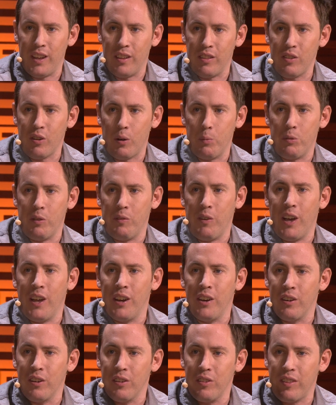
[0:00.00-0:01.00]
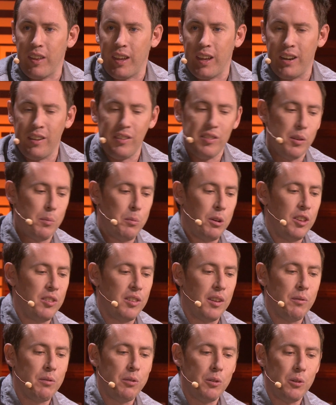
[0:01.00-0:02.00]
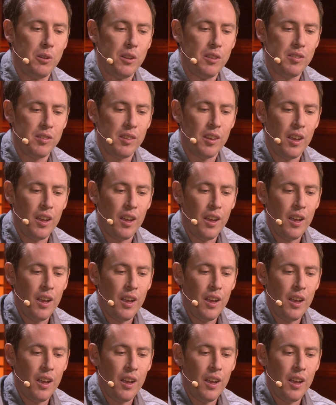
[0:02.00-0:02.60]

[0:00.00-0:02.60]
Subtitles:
in terms of understanding somebody's influence.